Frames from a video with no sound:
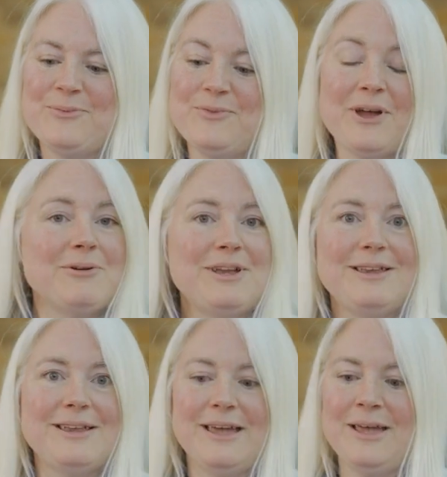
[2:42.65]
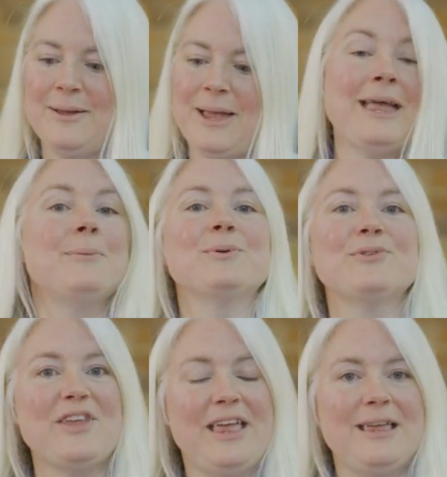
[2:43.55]
very able
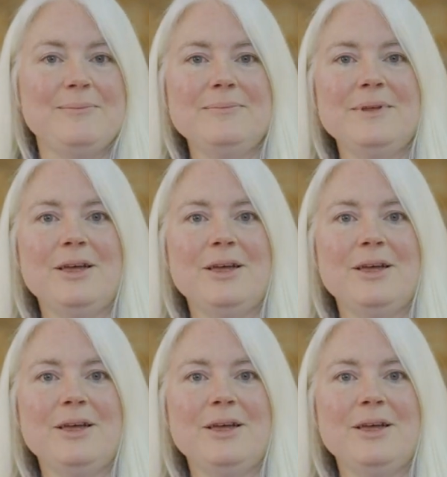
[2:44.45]
team